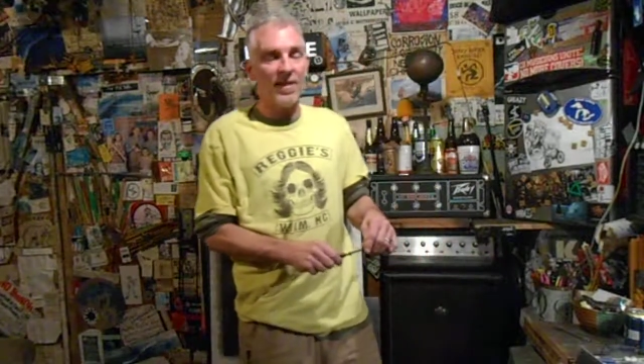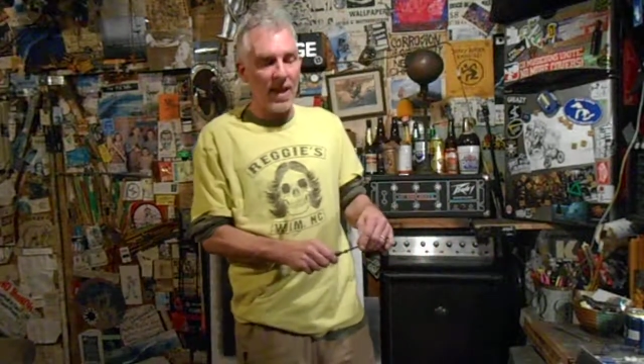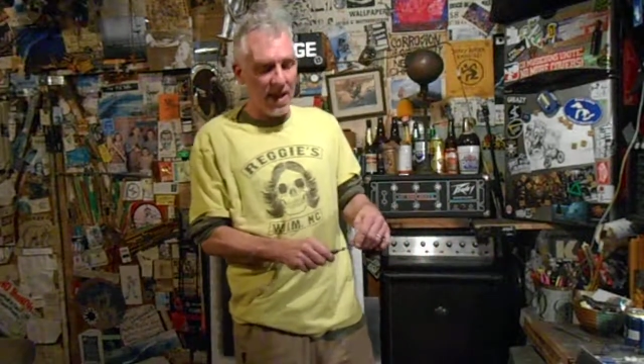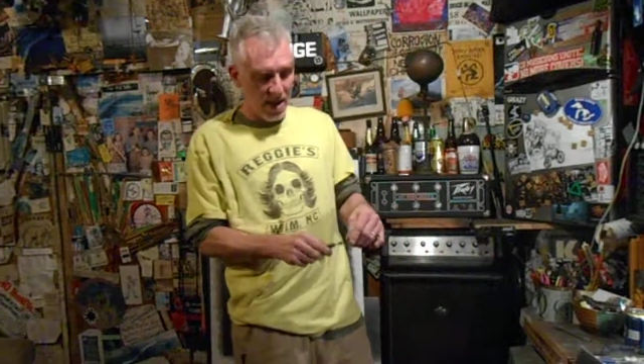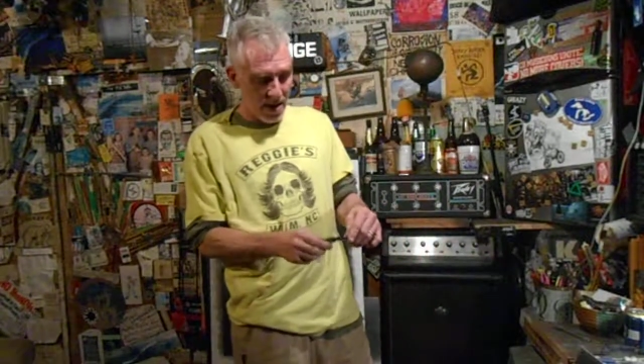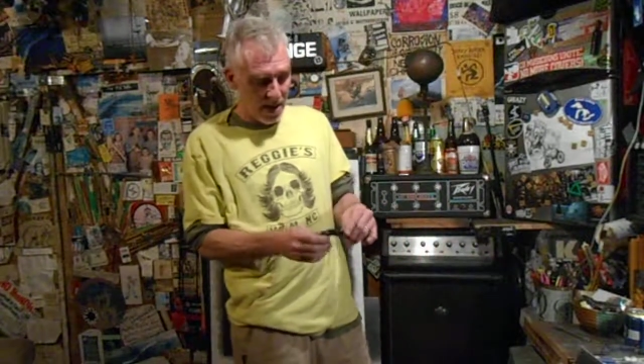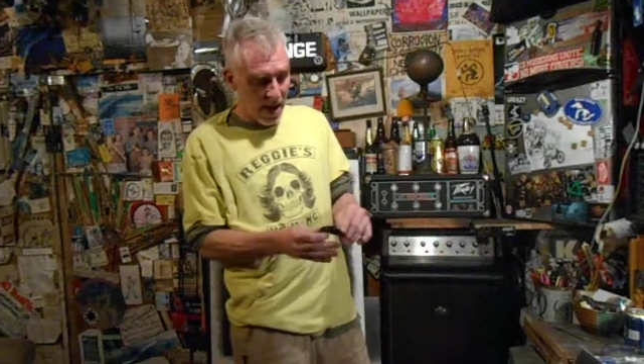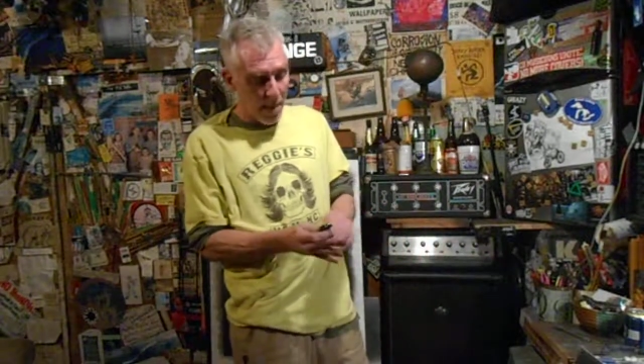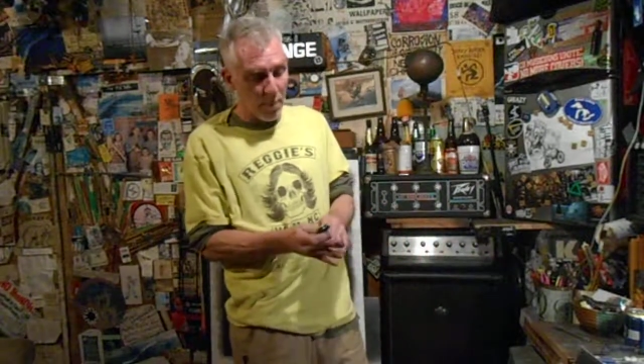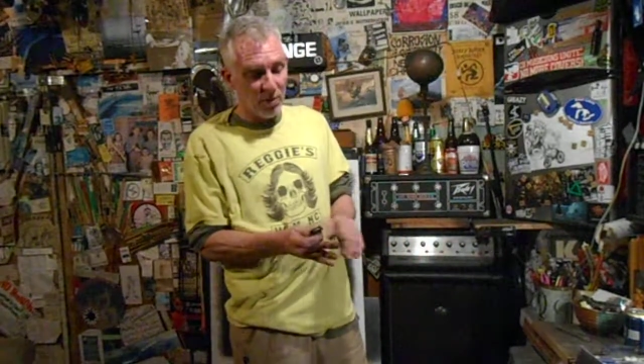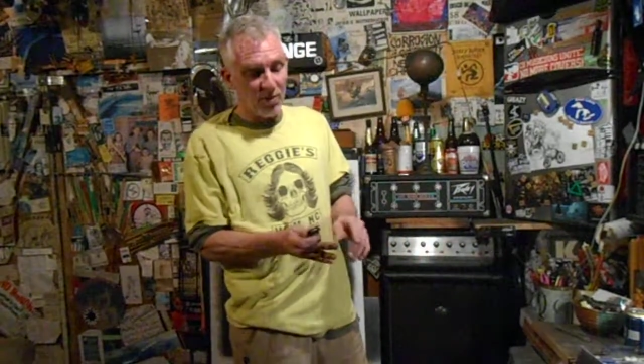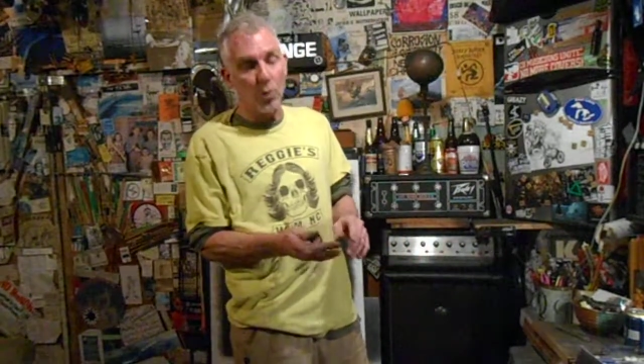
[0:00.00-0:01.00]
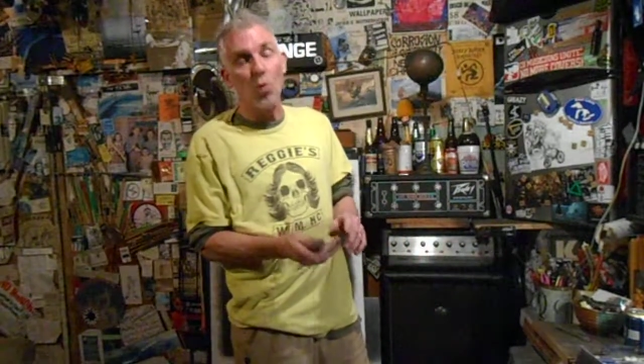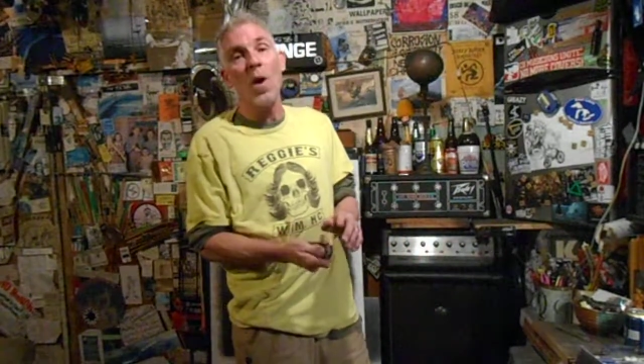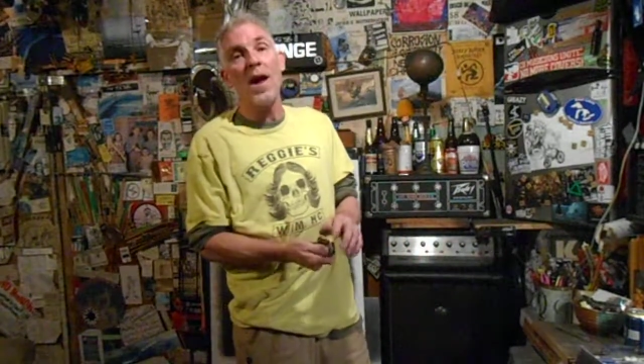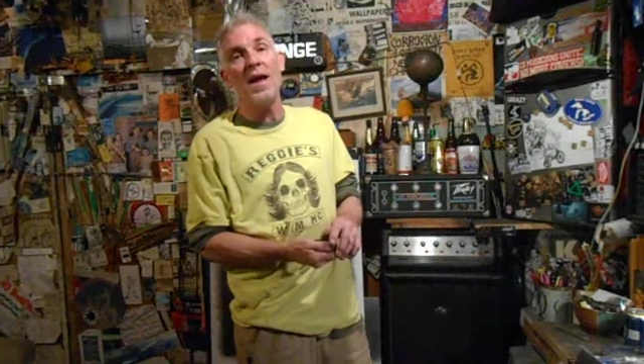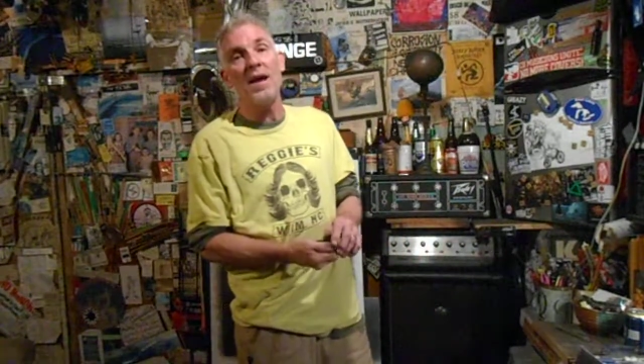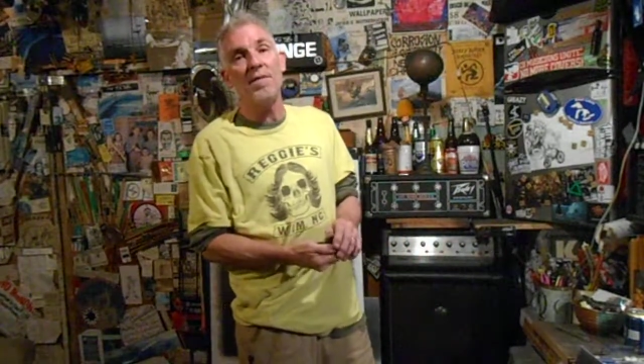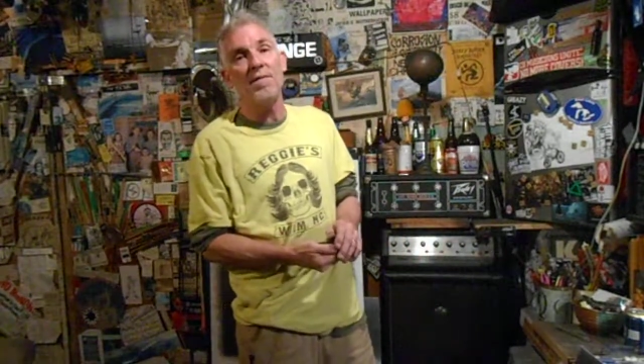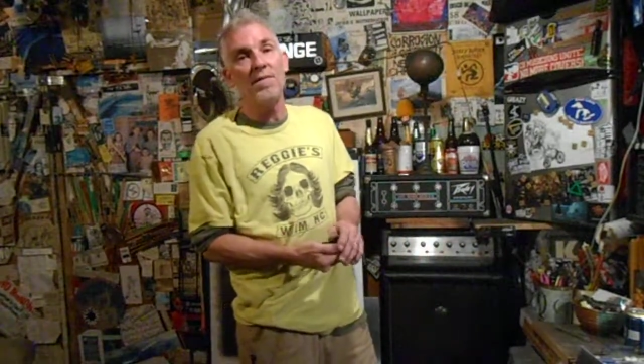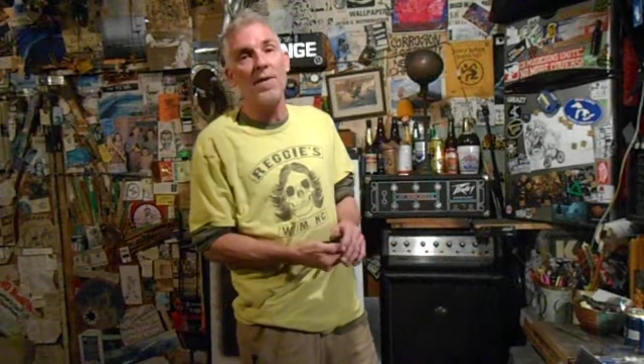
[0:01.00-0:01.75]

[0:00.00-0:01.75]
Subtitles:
an Emerson Wave